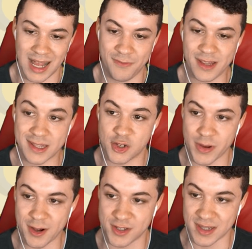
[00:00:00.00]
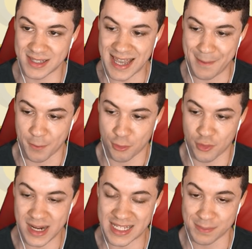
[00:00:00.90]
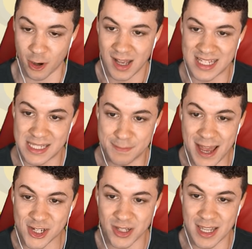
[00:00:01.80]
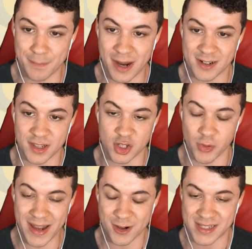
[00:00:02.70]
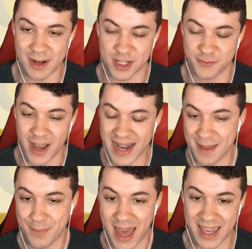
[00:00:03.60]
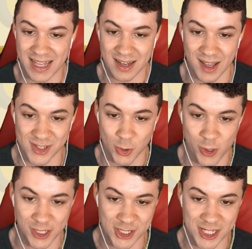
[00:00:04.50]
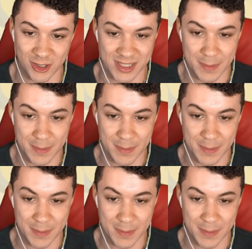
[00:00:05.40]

I feel like the trainers in this game are pretty smart, especially compared to the trainers that I was fighting back in uh, Sword and Shield.